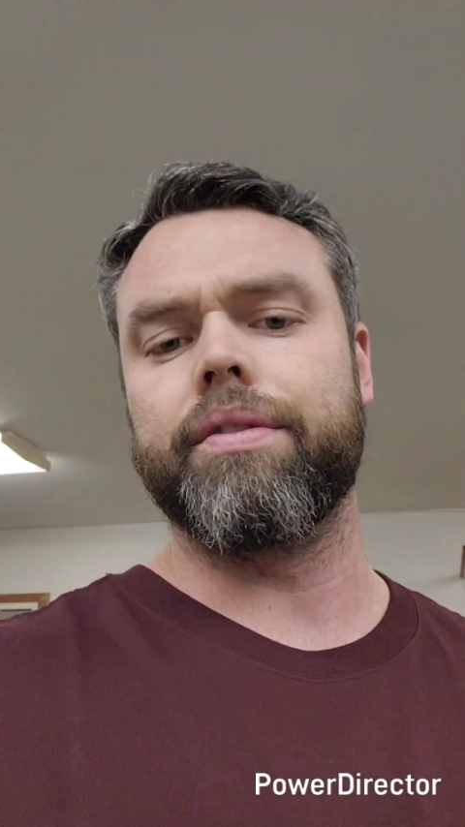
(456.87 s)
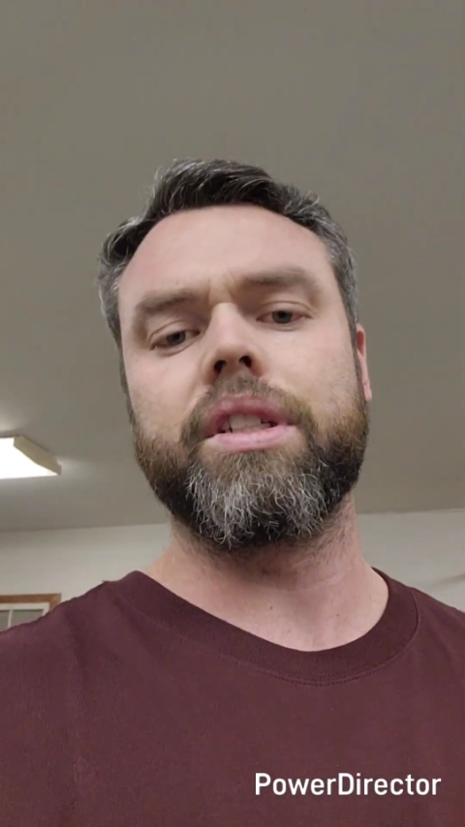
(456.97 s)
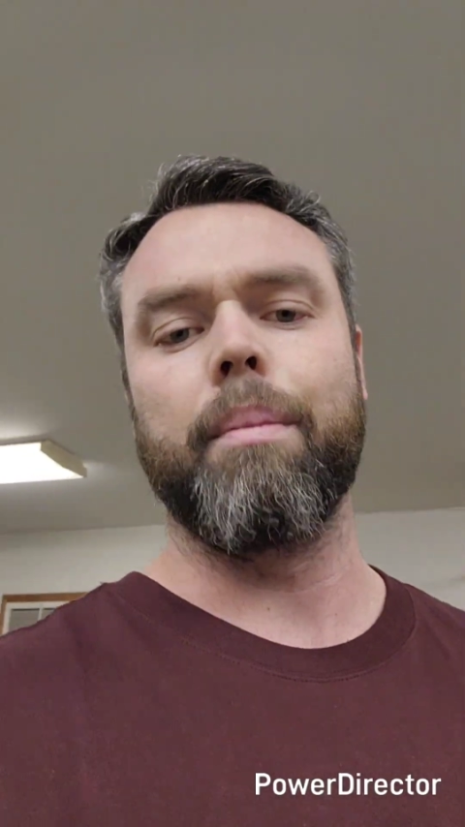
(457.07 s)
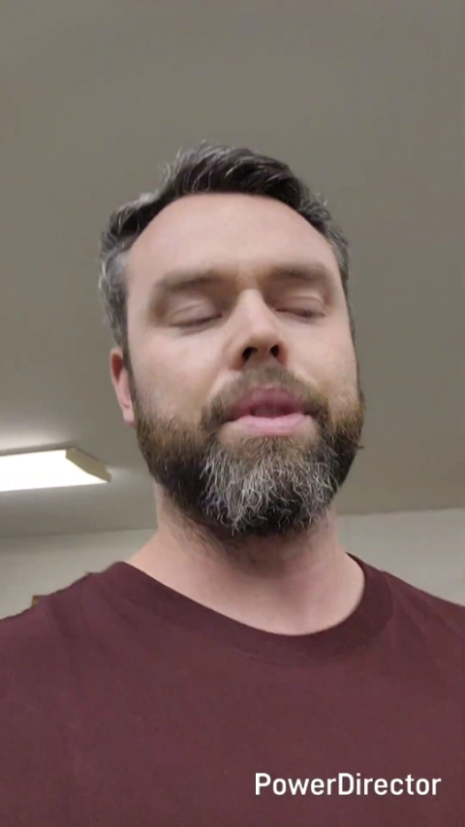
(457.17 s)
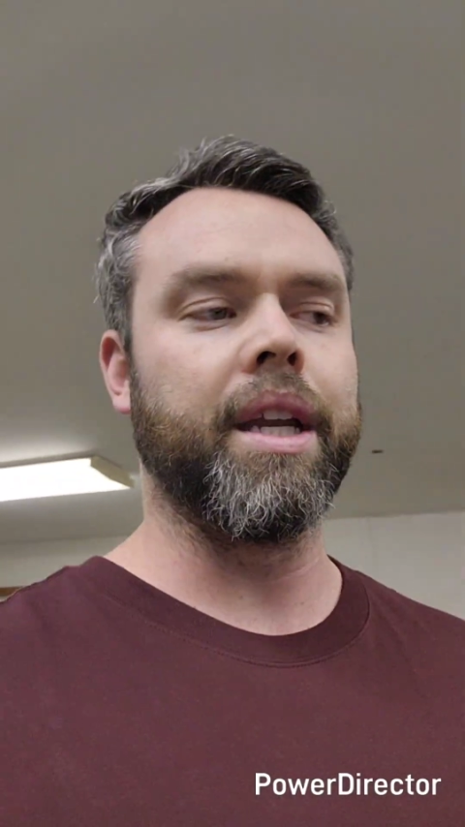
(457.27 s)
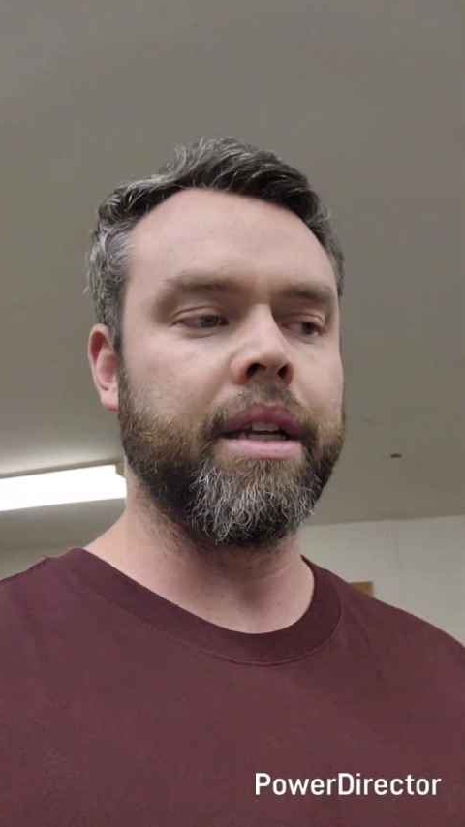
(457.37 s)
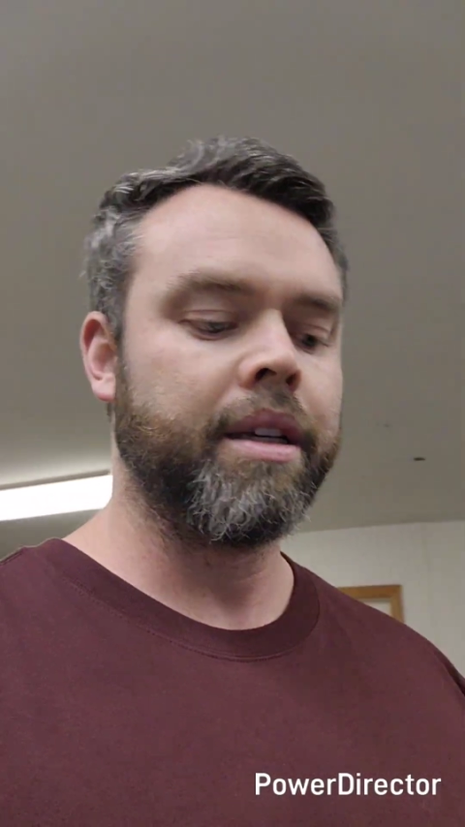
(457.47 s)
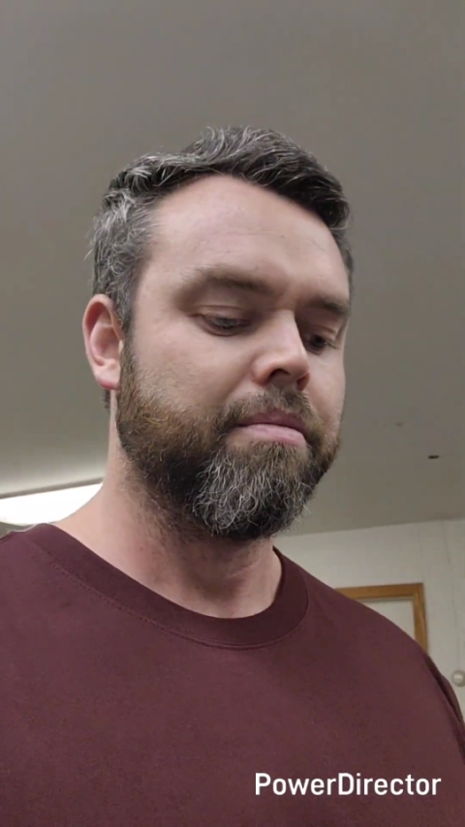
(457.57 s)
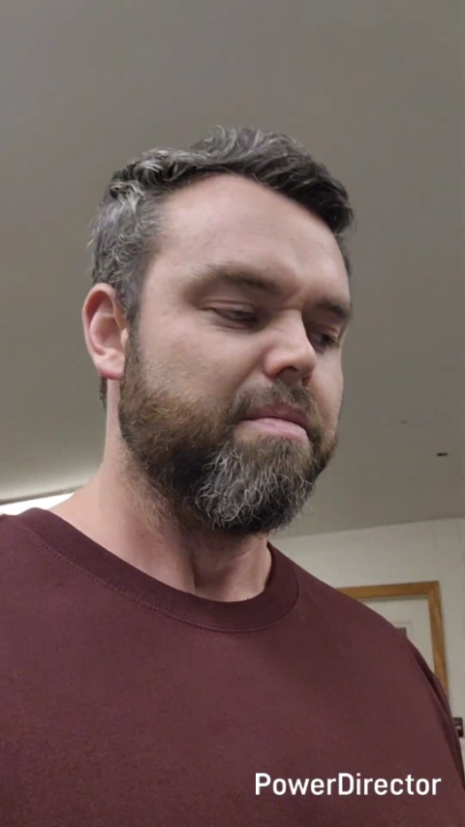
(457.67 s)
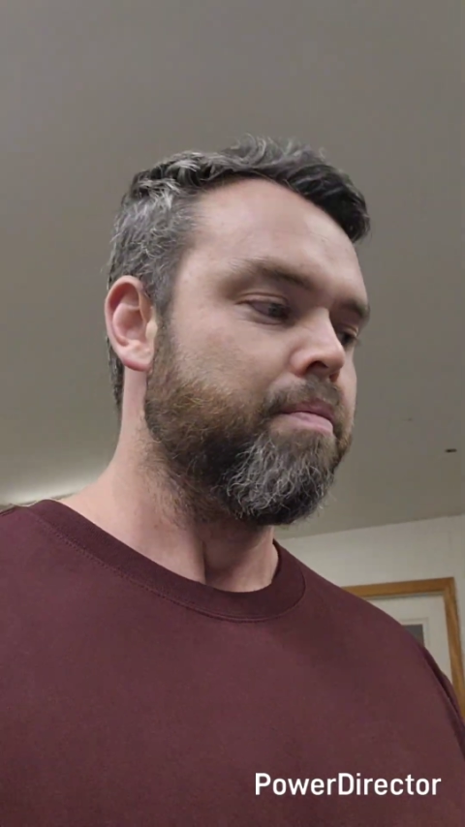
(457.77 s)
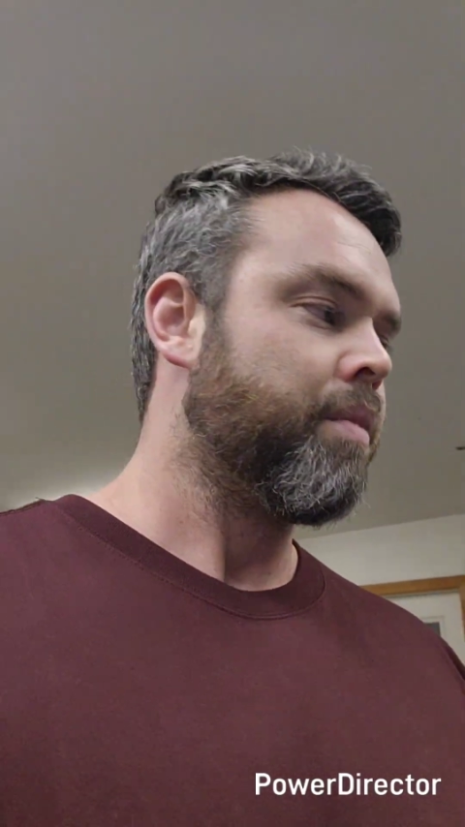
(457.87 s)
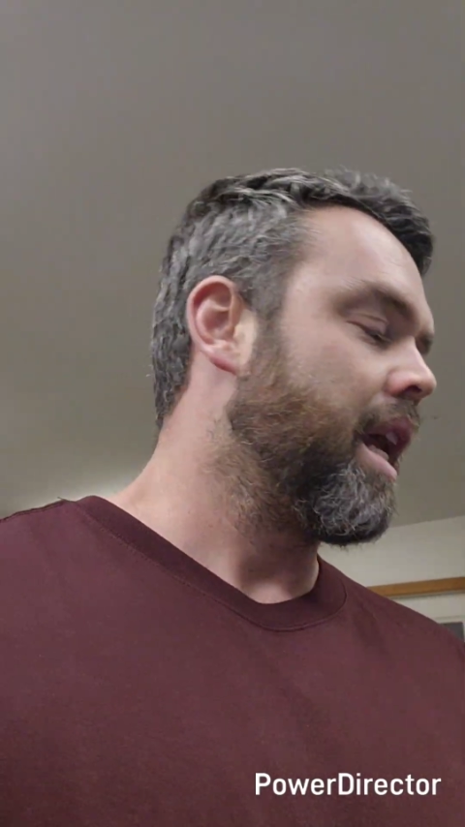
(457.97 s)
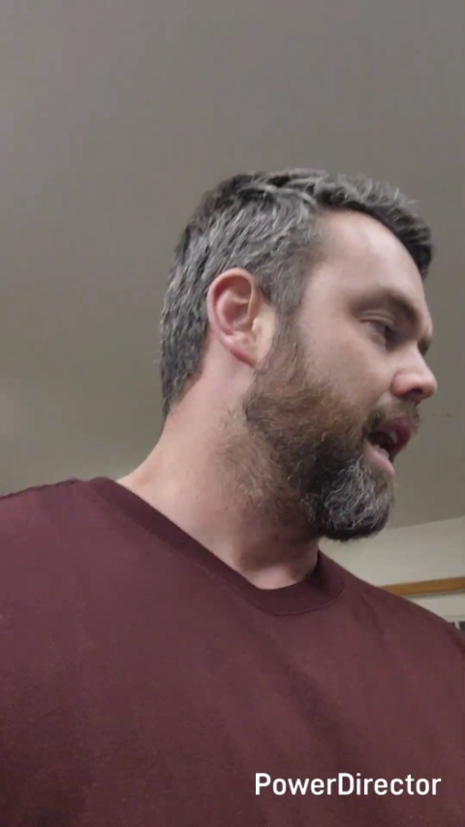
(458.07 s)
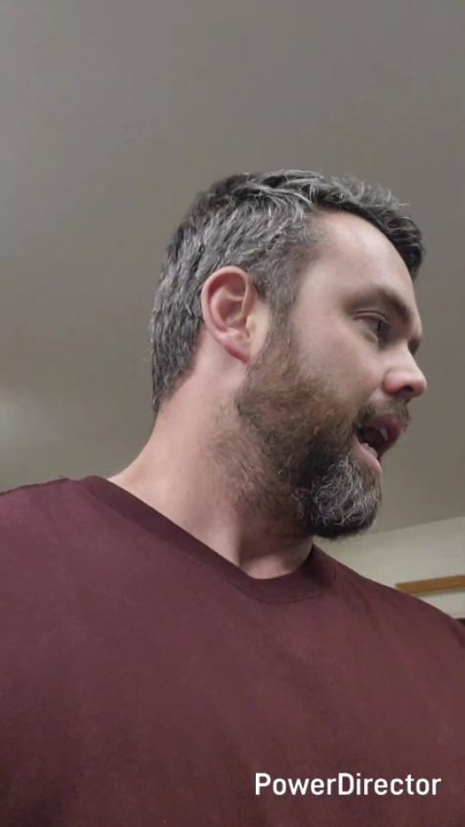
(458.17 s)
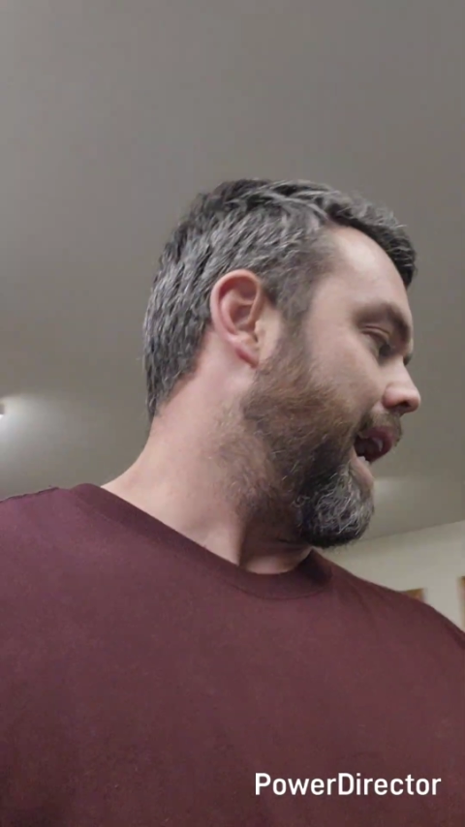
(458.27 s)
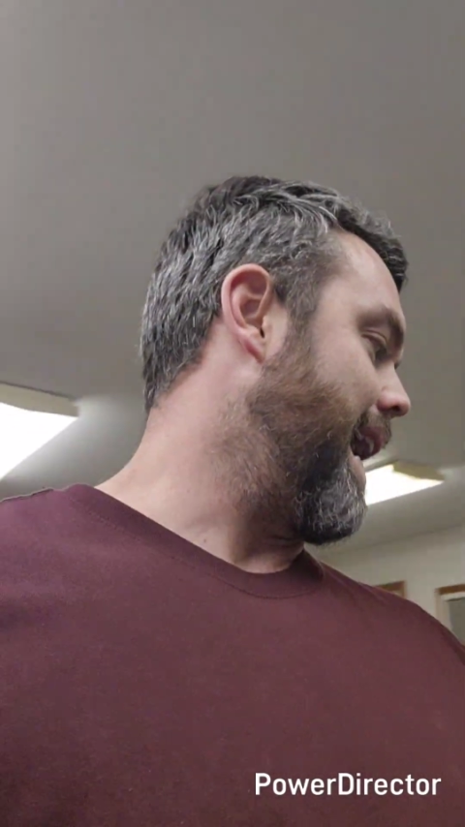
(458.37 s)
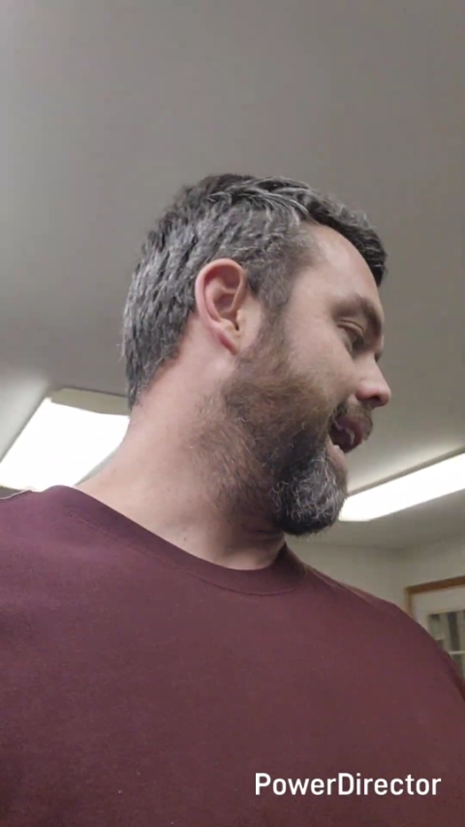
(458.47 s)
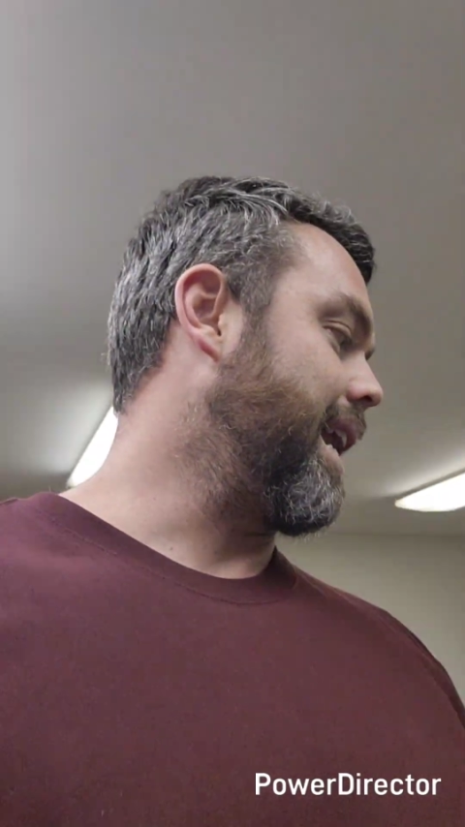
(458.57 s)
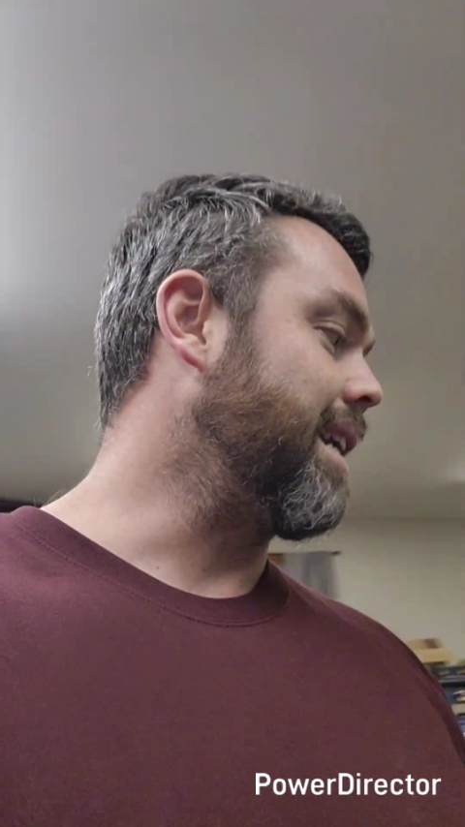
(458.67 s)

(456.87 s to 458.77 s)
something. And